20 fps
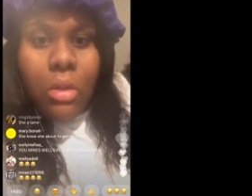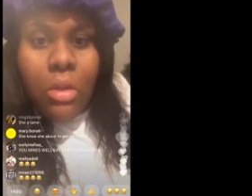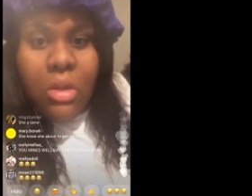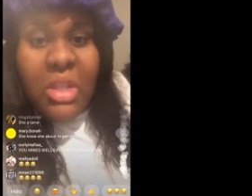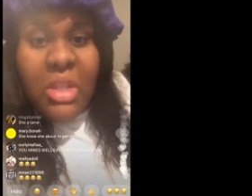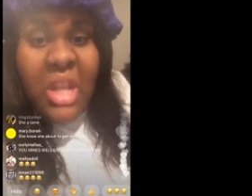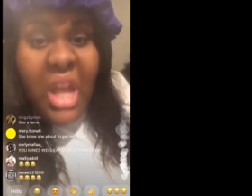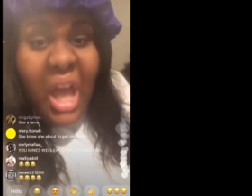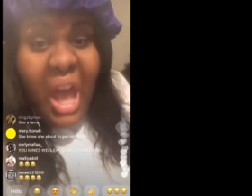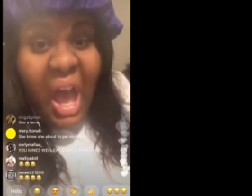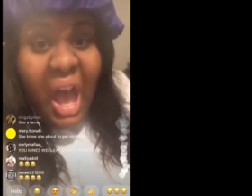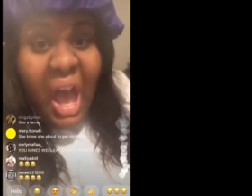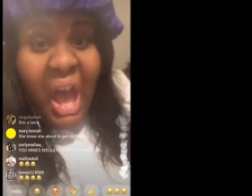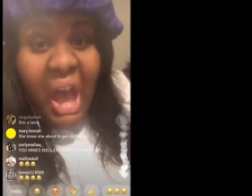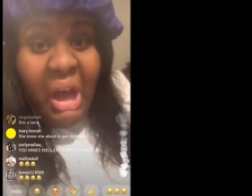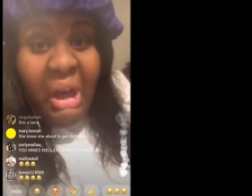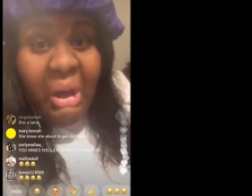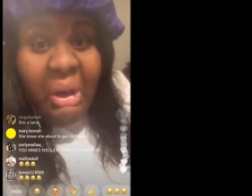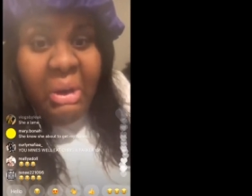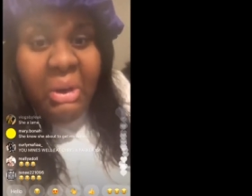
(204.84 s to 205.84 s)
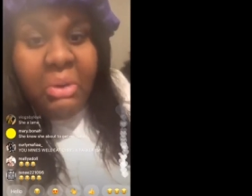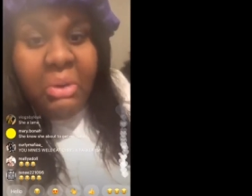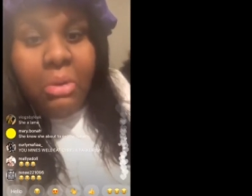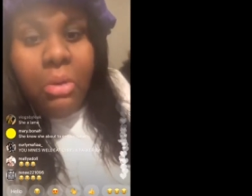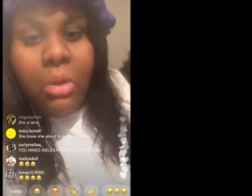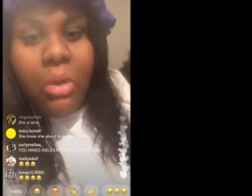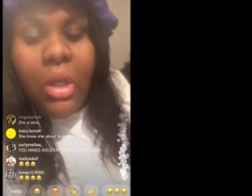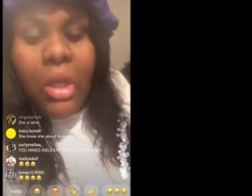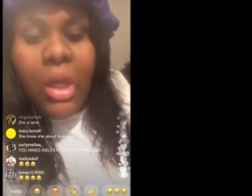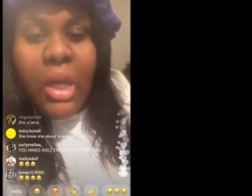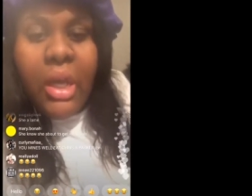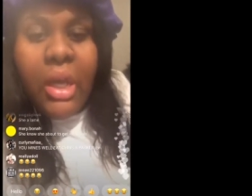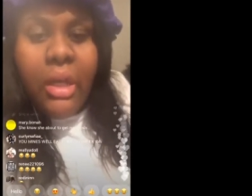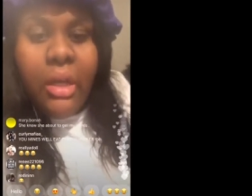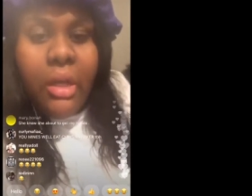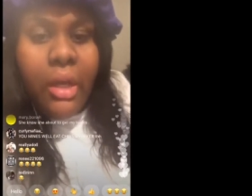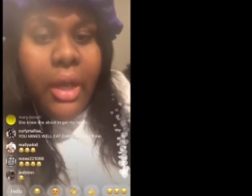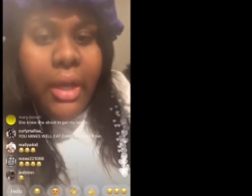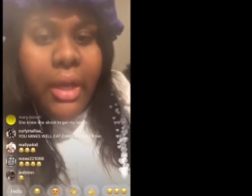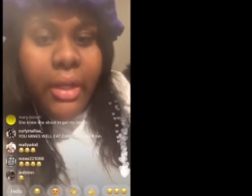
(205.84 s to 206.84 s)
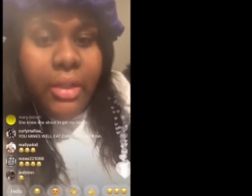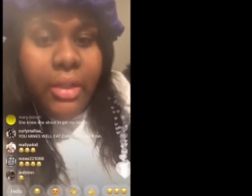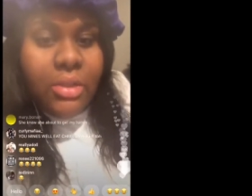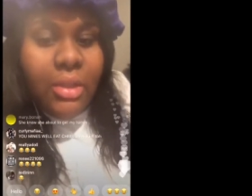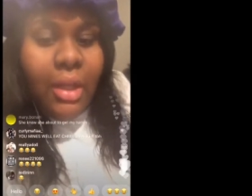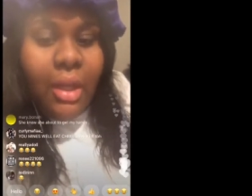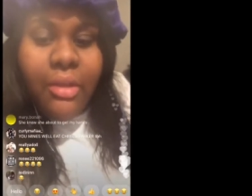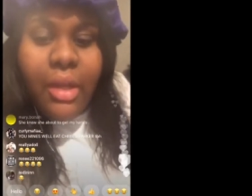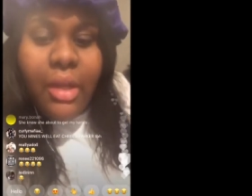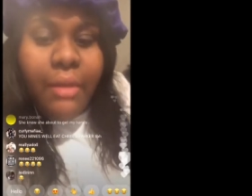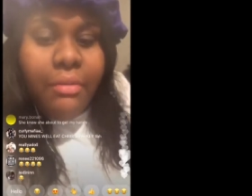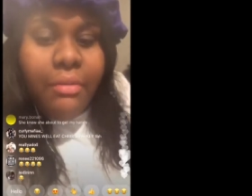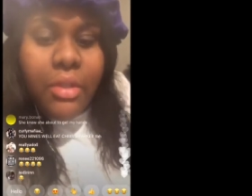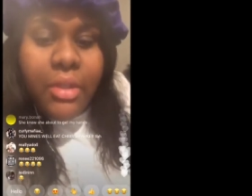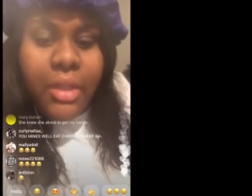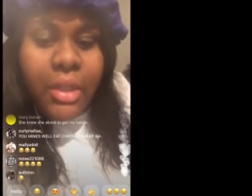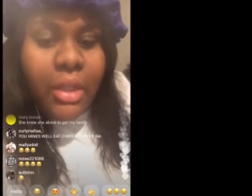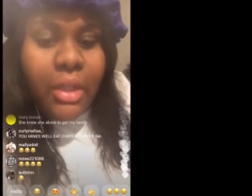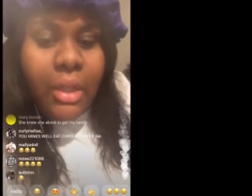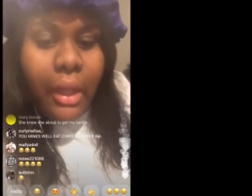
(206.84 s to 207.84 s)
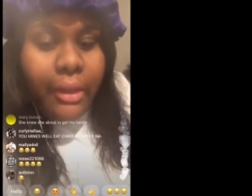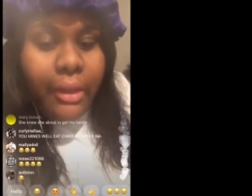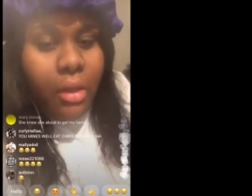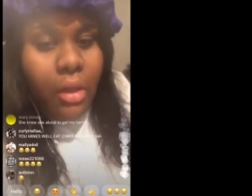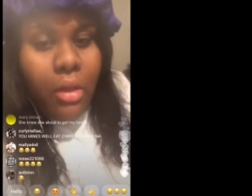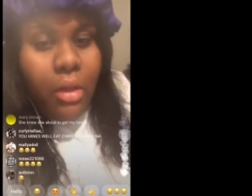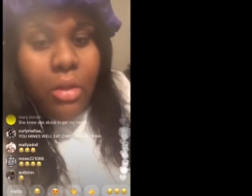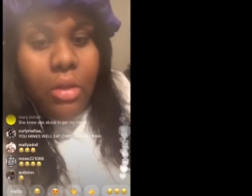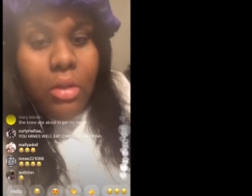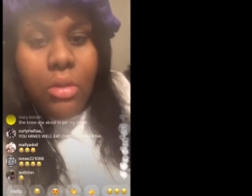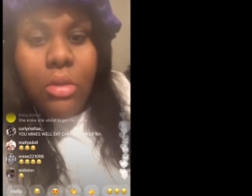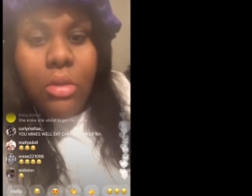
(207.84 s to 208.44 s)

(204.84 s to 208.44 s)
no head ass. I never did like her.